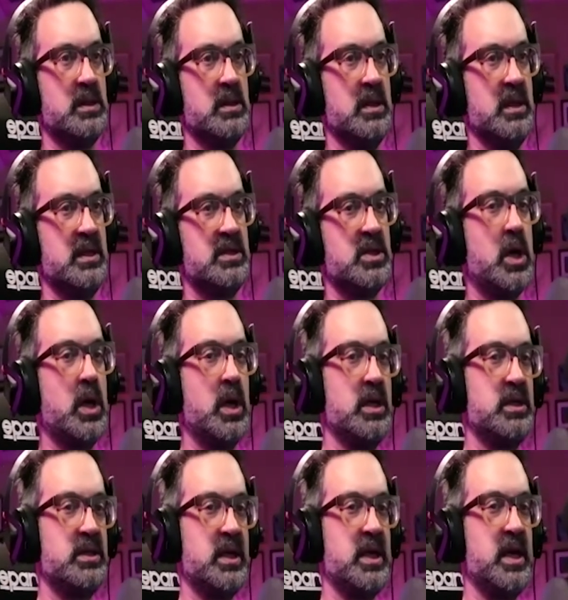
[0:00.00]
It's hard
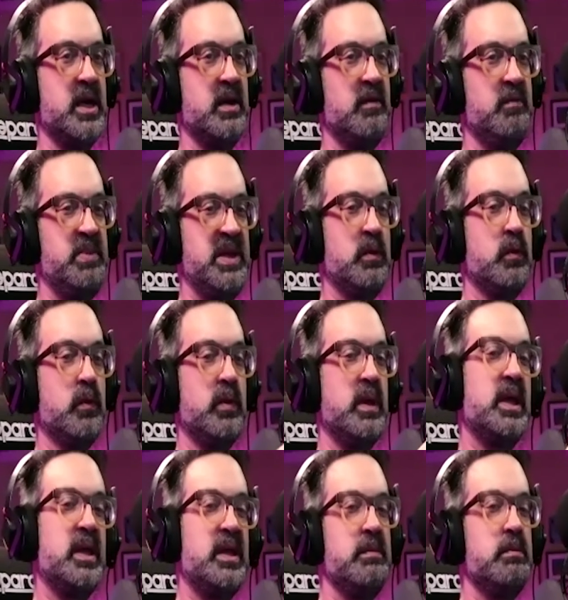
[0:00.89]
to kind of be
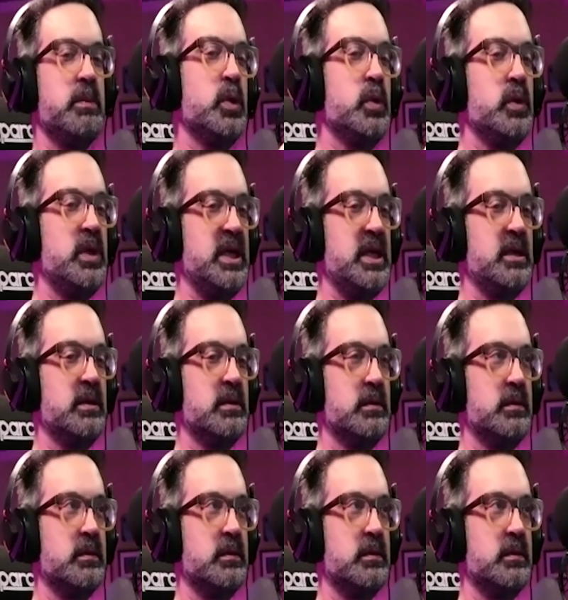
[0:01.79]
really moody,